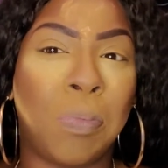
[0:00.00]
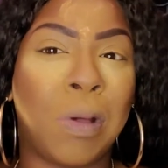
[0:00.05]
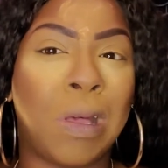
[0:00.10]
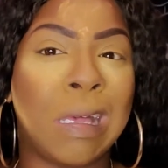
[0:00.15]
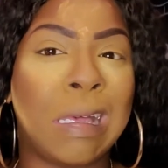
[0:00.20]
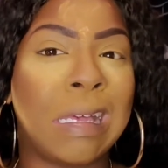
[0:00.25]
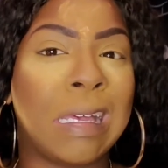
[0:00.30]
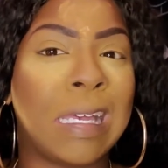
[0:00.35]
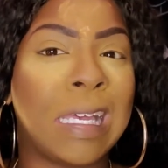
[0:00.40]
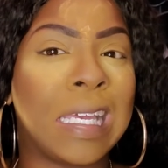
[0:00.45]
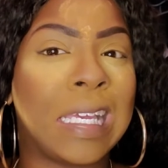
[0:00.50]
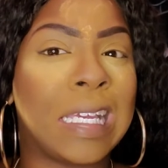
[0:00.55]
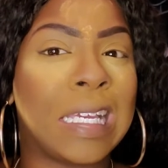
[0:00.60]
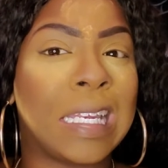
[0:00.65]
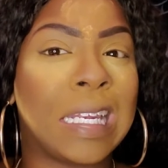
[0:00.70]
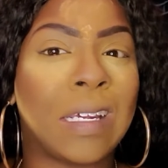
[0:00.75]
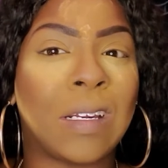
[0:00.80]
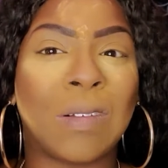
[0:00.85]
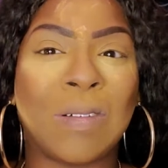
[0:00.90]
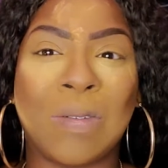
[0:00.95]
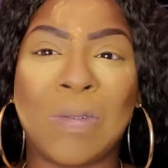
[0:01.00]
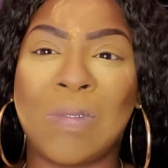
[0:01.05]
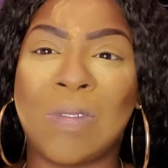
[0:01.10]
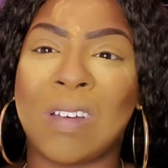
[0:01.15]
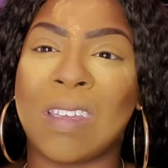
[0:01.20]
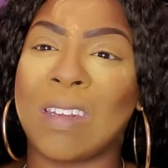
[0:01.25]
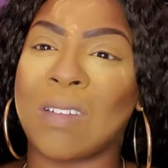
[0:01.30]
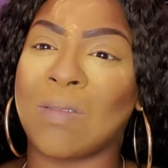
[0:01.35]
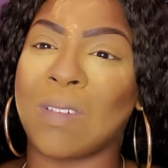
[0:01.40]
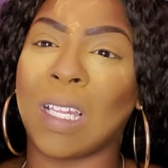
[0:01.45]
And I don't
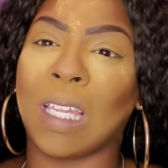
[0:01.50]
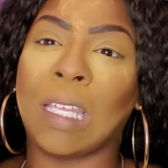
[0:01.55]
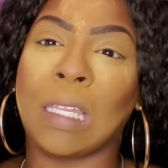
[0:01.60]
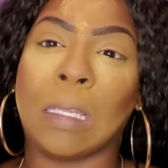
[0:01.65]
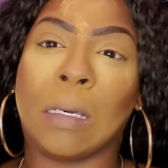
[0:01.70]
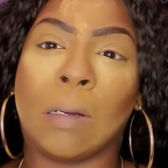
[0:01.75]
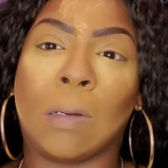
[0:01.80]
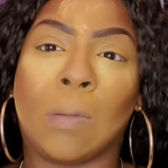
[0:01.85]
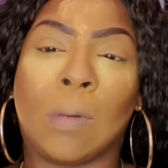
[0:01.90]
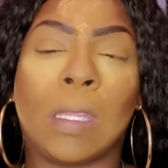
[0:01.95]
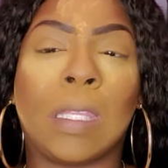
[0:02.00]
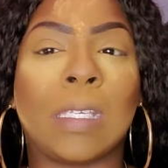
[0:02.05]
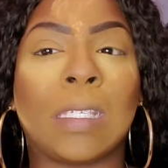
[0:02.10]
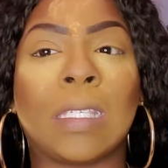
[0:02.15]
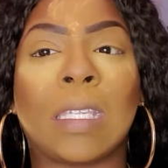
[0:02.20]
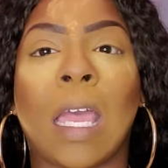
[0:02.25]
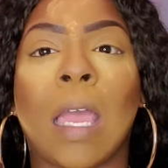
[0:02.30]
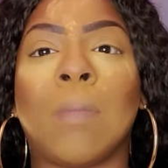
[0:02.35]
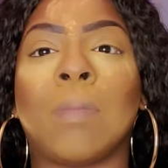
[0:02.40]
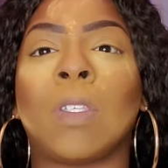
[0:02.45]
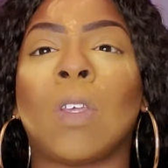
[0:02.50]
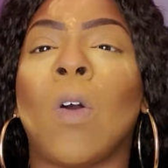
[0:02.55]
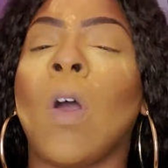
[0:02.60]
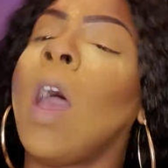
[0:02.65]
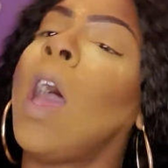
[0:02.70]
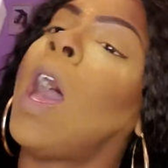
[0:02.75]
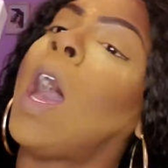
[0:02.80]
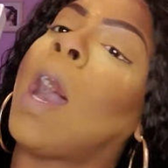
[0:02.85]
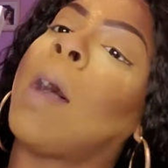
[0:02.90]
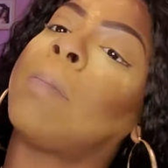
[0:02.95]
want a really long one this time. So I'm
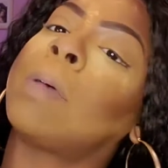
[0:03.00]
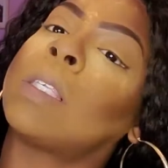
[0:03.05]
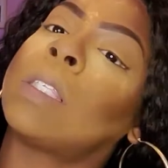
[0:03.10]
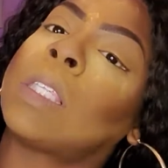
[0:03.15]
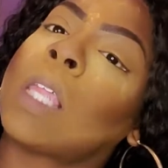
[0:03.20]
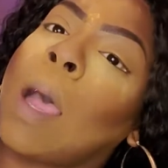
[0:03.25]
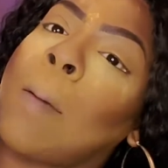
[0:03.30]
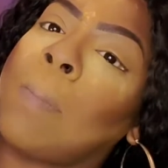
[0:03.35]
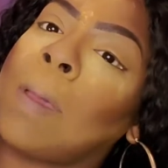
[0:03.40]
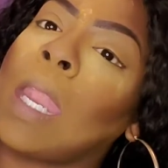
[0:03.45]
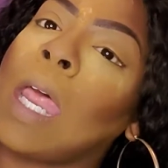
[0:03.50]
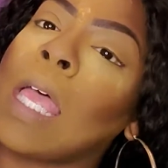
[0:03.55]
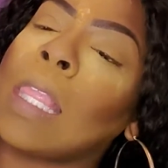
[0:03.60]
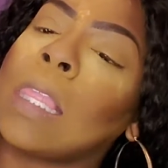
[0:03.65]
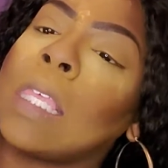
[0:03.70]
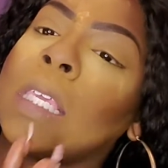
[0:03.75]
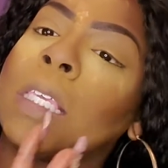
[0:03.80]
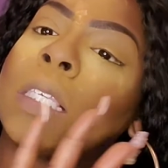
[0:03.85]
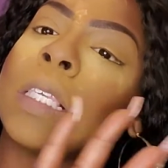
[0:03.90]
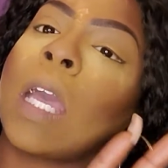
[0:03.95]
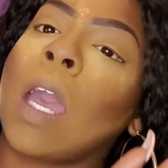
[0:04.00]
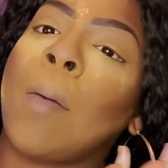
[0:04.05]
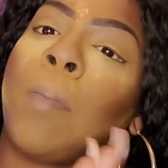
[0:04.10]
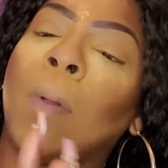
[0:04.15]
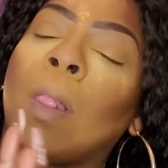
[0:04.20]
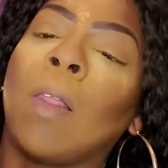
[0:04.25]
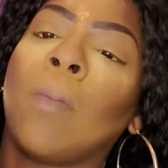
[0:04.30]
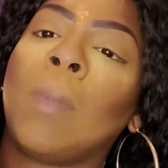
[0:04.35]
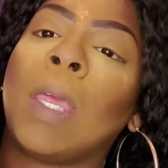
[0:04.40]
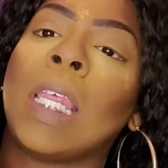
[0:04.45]
going to stop it at these couple
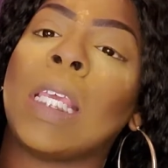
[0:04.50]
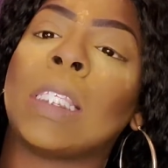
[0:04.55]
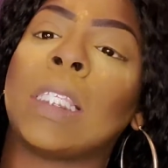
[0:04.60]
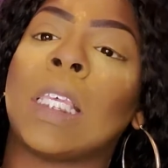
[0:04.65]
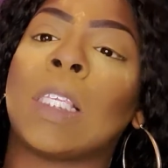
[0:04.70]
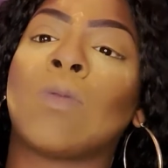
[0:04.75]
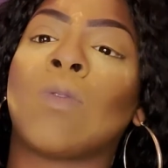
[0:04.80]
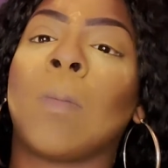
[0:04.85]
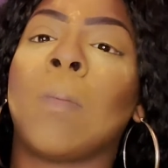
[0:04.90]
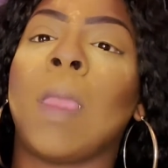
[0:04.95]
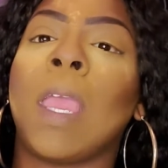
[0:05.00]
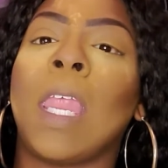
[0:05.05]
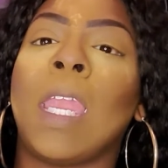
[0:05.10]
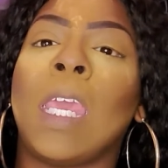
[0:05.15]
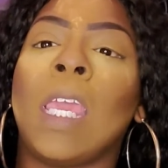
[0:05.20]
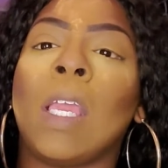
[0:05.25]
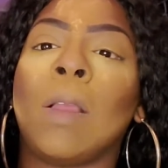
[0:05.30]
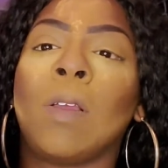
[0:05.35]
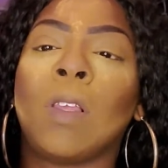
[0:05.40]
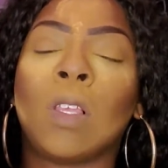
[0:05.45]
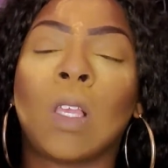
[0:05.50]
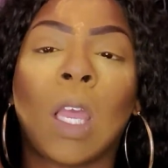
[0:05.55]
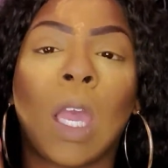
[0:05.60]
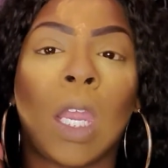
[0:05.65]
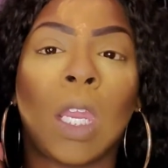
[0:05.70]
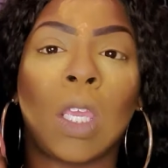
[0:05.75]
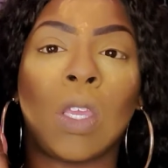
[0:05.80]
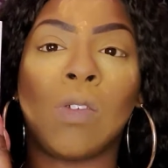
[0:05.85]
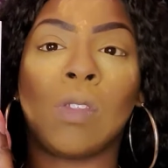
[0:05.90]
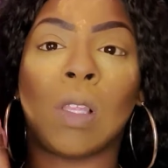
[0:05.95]
of minutes that's remaining. Gonna
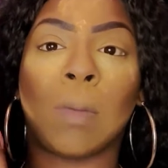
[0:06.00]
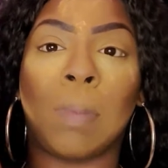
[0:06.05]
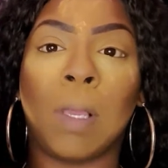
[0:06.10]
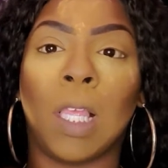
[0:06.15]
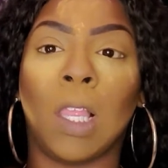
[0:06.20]
use the P.